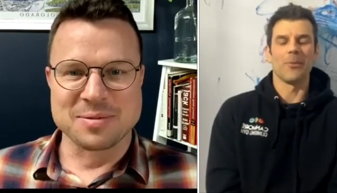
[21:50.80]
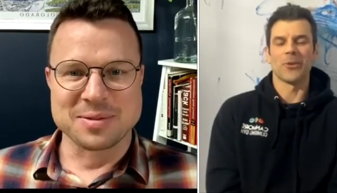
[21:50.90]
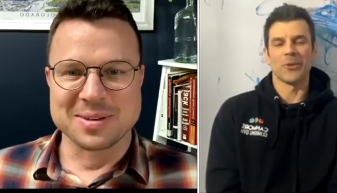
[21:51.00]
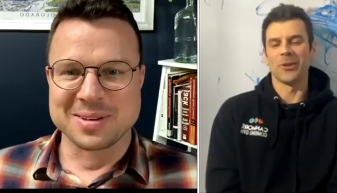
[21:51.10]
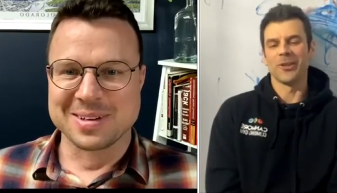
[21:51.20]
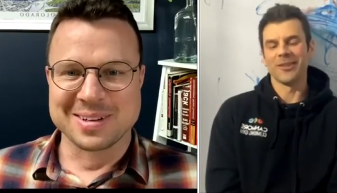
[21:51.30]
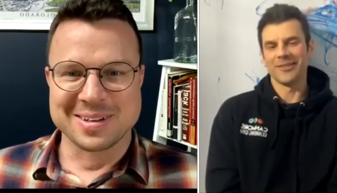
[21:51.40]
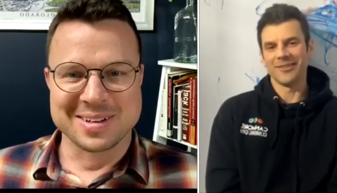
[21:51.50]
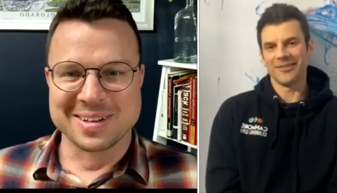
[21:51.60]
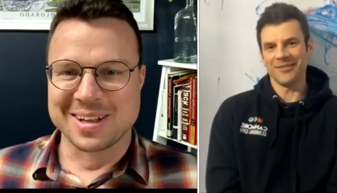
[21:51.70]
Speaker 1: sure.
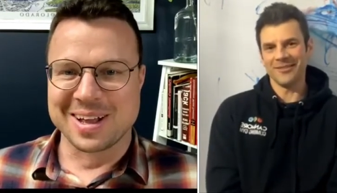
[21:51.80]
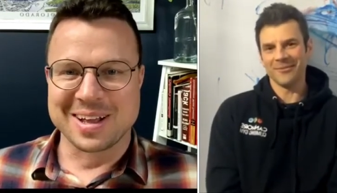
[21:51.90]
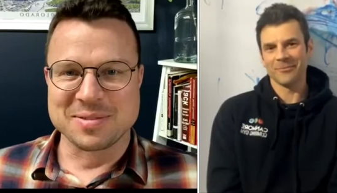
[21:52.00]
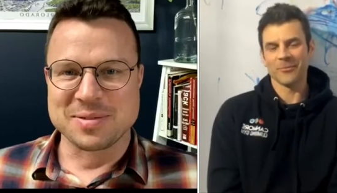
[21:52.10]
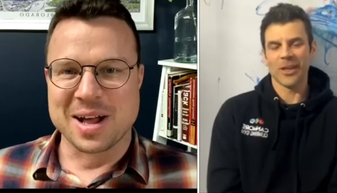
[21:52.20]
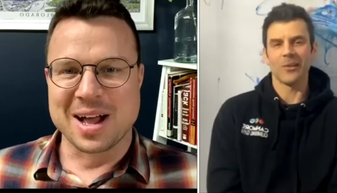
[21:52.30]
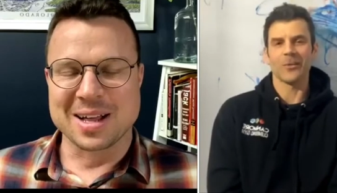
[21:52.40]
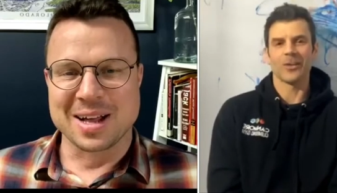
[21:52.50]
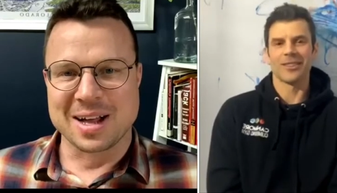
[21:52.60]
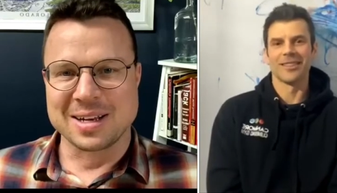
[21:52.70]
I have yeah. not
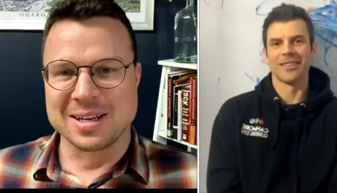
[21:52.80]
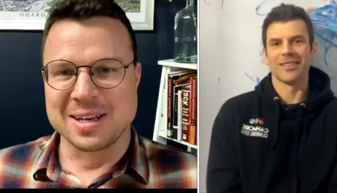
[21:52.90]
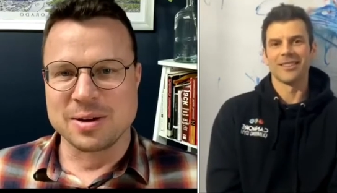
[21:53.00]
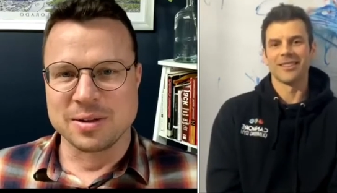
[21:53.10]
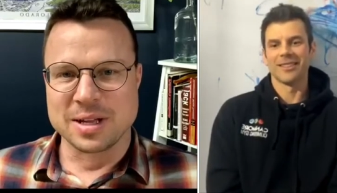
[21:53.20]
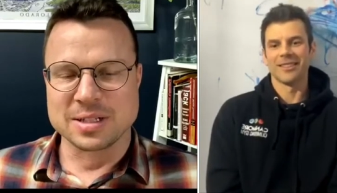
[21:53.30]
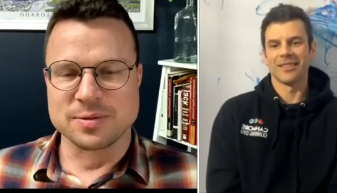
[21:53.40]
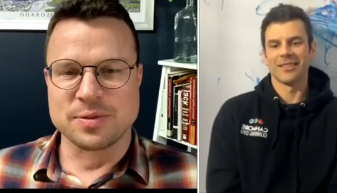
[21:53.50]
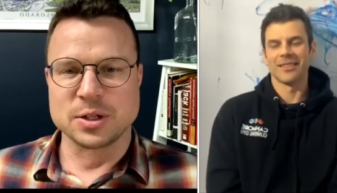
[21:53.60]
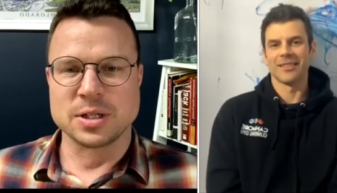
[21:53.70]
gotten nearly as
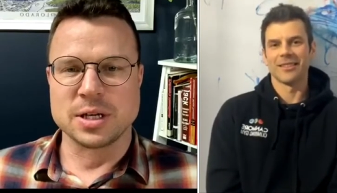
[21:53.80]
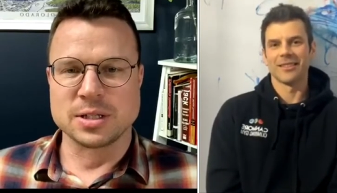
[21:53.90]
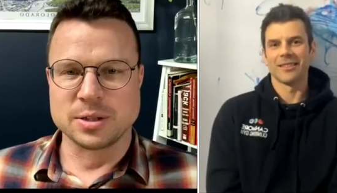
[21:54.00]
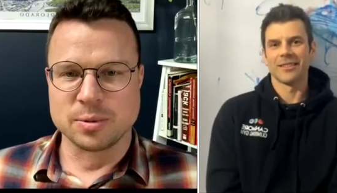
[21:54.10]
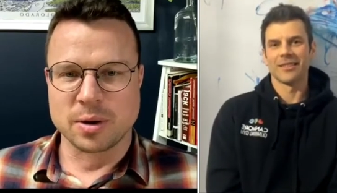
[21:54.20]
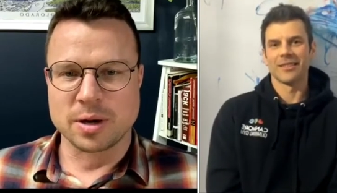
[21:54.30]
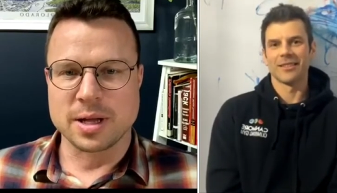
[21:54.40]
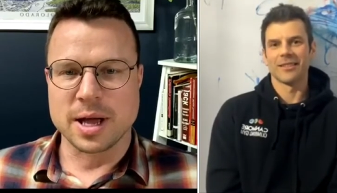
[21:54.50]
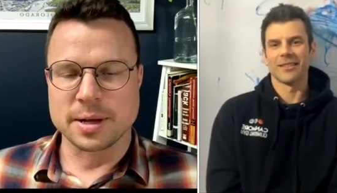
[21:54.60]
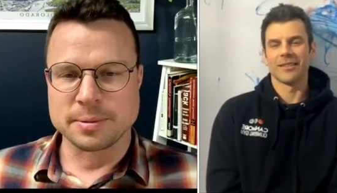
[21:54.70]
efficient as you are
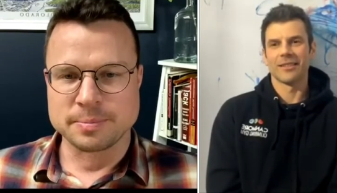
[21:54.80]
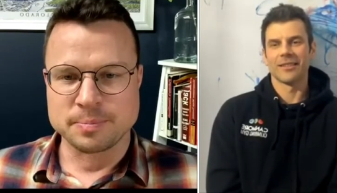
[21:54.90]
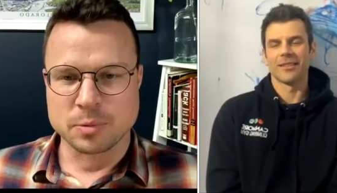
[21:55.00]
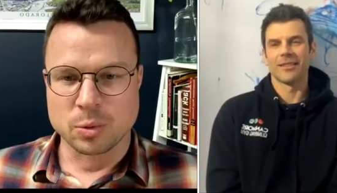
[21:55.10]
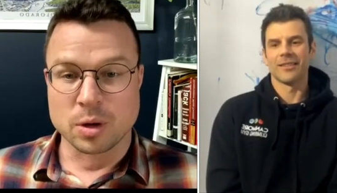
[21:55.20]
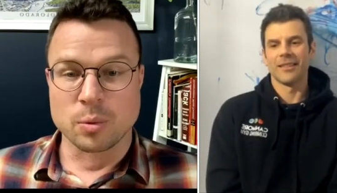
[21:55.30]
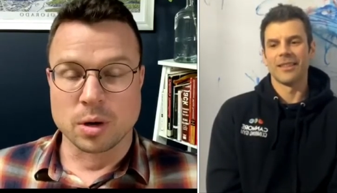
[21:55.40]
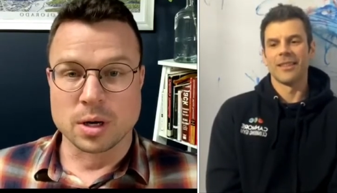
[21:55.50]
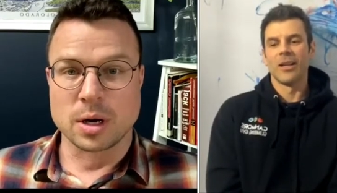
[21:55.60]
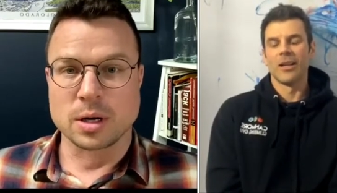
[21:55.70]
yet. We're
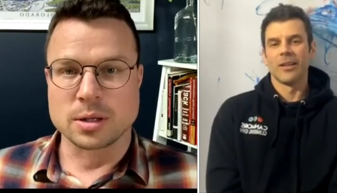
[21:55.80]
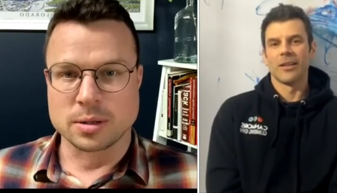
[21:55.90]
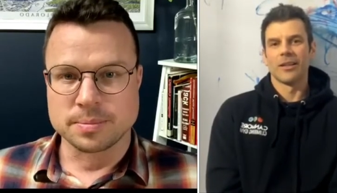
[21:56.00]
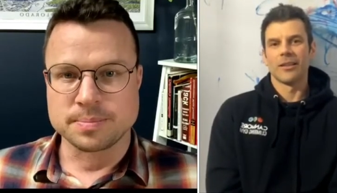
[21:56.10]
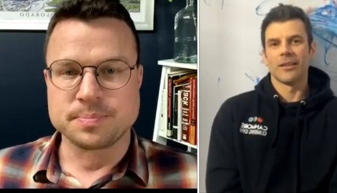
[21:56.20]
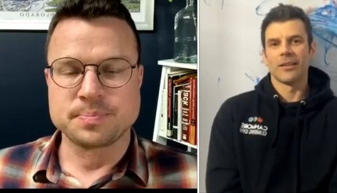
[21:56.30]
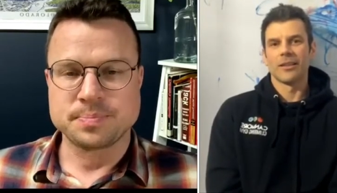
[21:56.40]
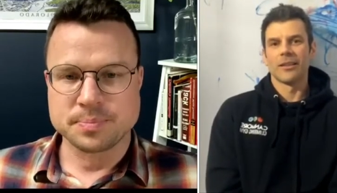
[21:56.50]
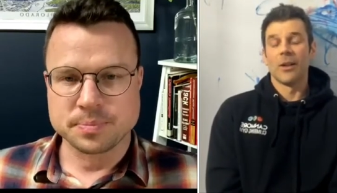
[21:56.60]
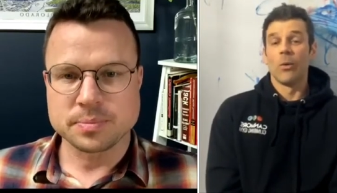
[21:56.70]
working on it though.
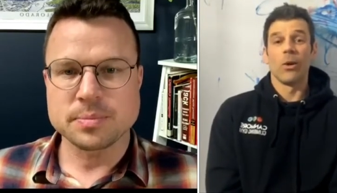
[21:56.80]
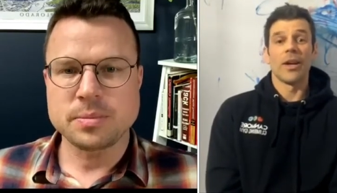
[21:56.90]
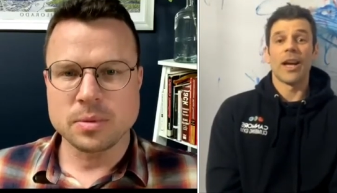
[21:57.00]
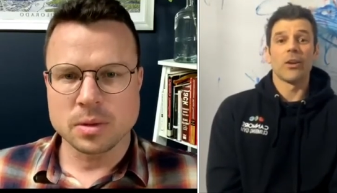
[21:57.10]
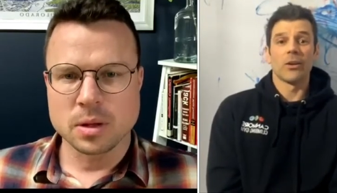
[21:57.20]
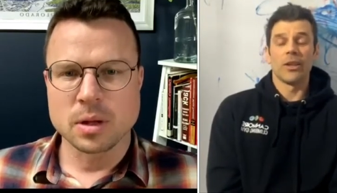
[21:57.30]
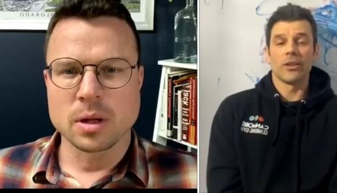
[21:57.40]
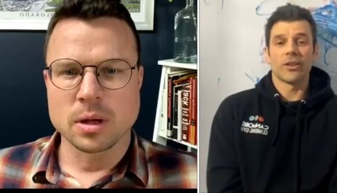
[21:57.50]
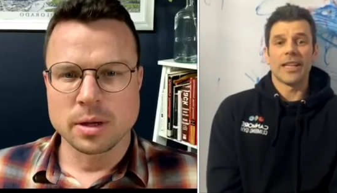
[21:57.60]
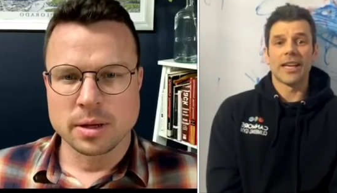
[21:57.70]
Speaker 2: Well, and I don't
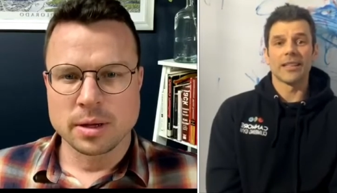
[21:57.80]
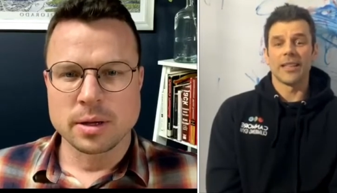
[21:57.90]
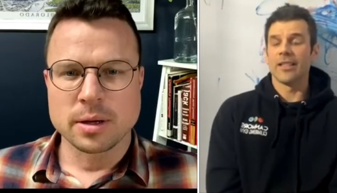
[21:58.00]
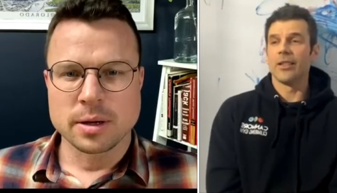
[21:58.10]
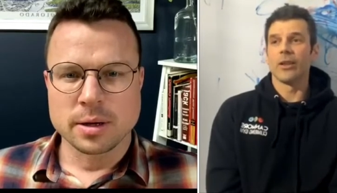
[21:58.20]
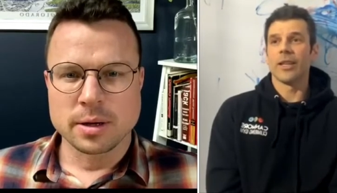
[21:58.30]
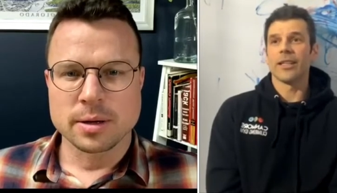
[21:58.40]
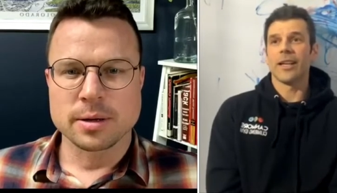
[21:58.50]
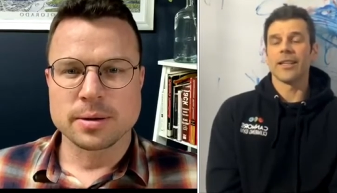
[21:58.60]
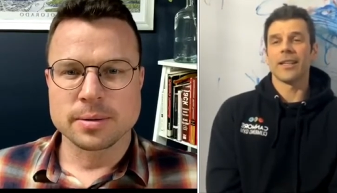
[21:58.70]
understand, like, you know, like
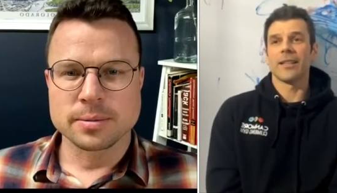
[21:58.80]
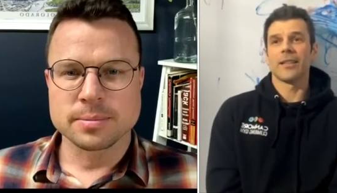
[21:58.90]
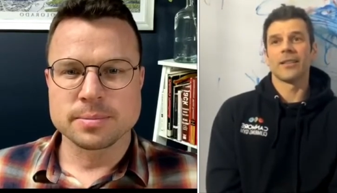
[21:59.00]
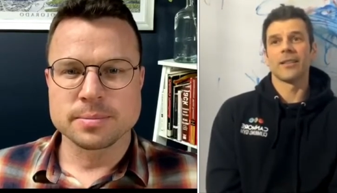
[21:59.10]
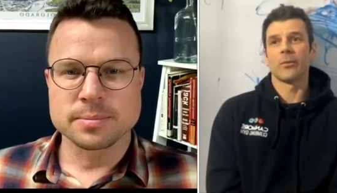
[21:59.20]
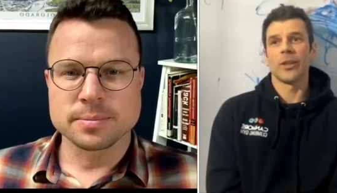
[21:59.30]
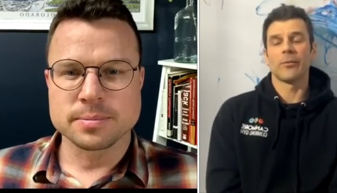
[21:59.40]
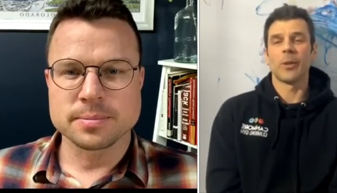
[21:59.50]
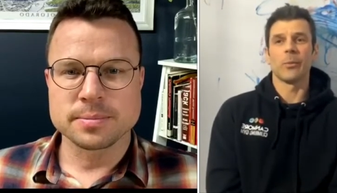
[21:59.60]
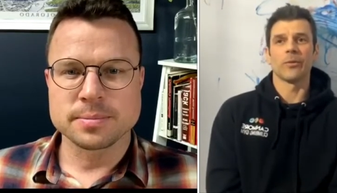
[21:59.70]
I get, we have
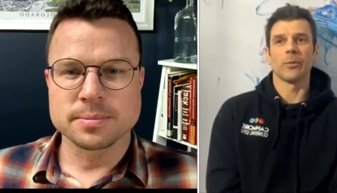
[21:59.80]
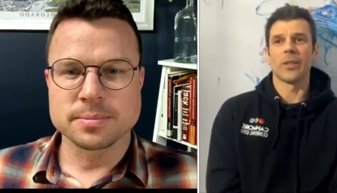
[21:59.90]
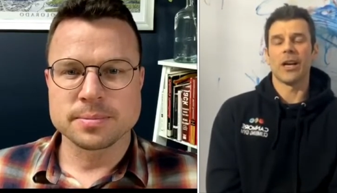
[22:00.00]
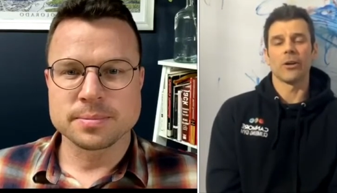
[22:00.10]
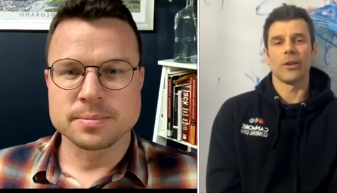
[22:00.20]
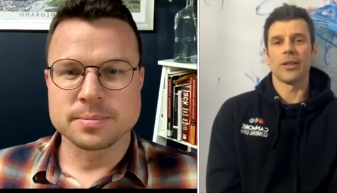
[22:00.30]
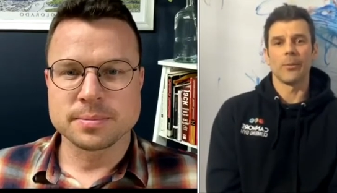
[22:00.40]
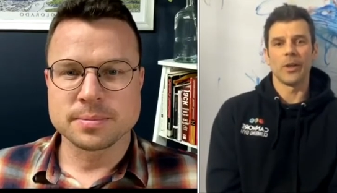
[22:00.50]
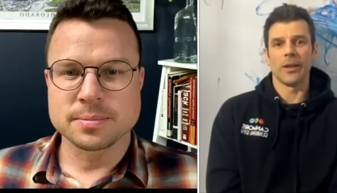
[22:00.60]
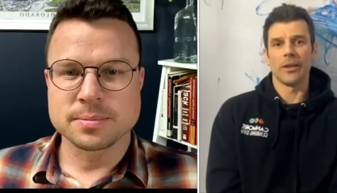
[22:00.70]
people from Calgary
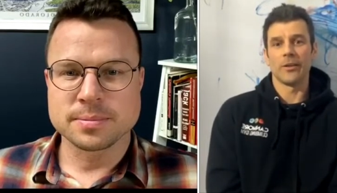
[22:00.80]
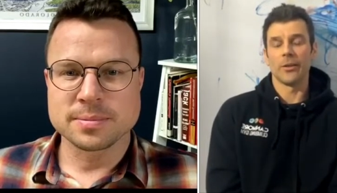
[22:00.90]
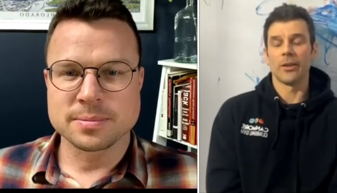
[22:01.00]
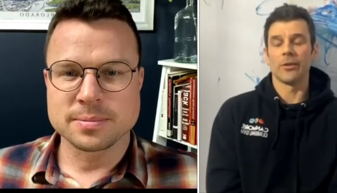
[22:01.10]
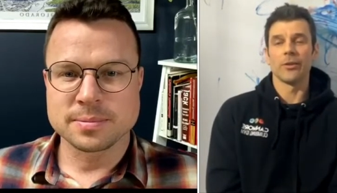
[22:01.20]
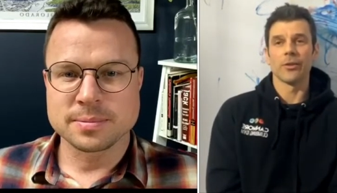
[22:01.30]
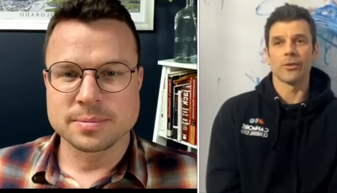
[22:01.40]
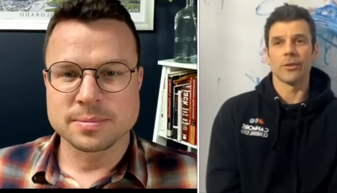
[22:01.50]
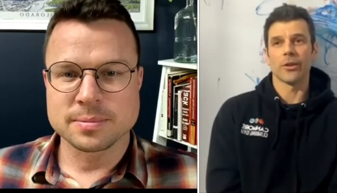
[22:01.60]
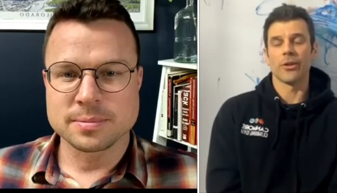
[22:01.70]
coming in and doing new
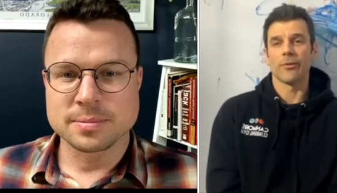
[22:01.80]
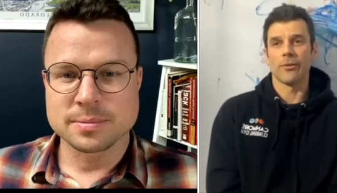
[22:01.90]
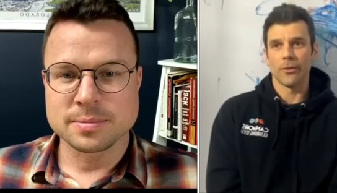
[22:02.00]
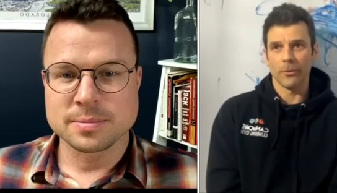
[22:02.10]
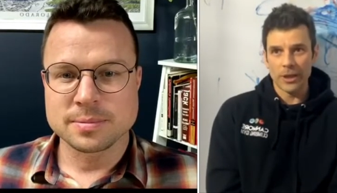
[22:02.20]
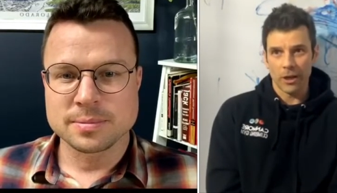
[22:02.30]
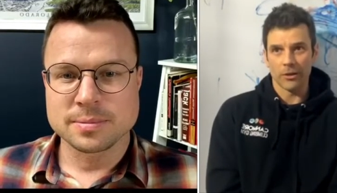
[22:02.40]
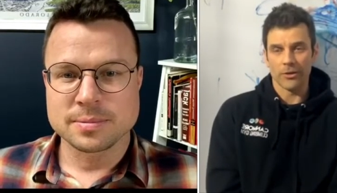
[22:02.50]
construction for $3 a